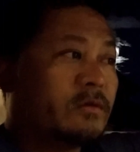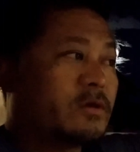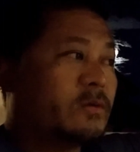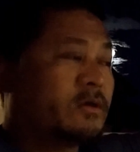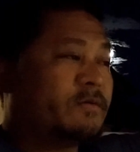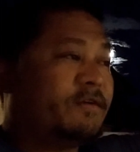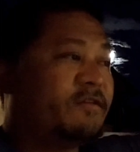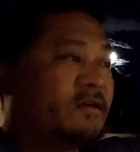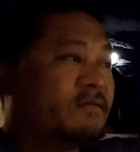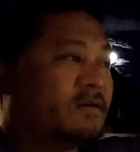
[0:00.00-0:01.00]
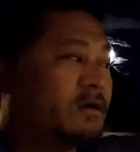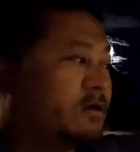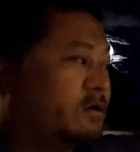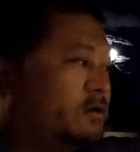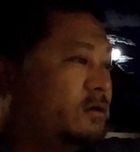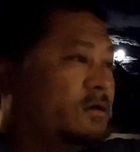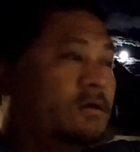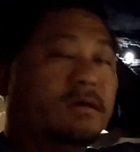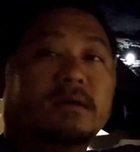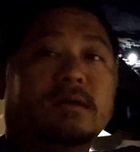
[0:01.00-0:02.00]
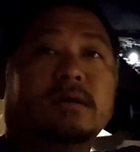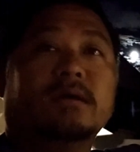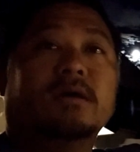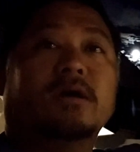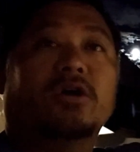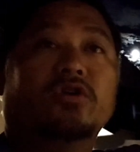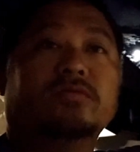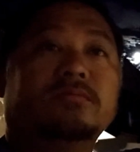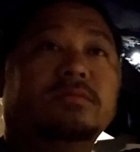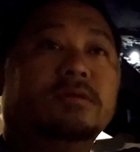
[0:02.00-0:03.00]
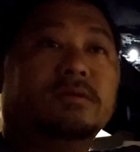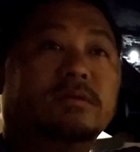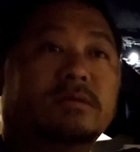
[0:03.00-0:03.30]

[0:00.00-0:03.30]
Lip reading: Doing a quick reset of our home.